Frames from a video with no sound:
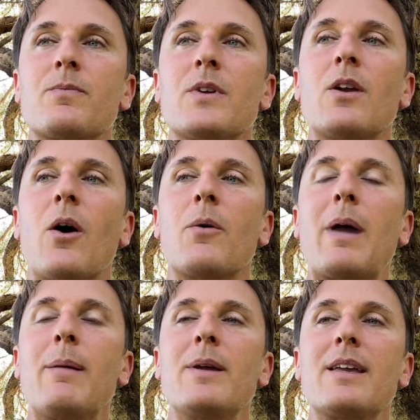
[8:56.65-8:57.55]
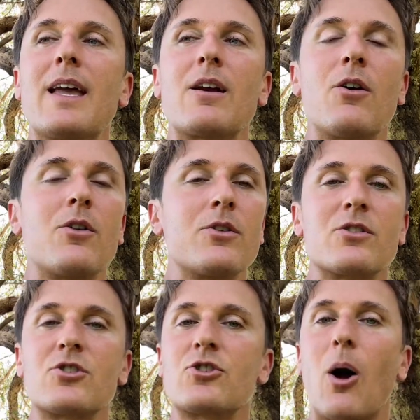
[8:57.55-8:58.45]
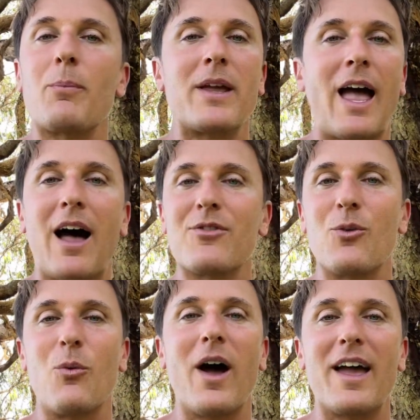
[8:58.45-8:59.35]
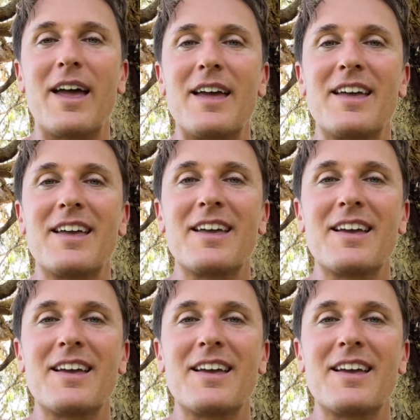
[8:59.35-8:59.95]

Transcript: maybe get all your shopping out the way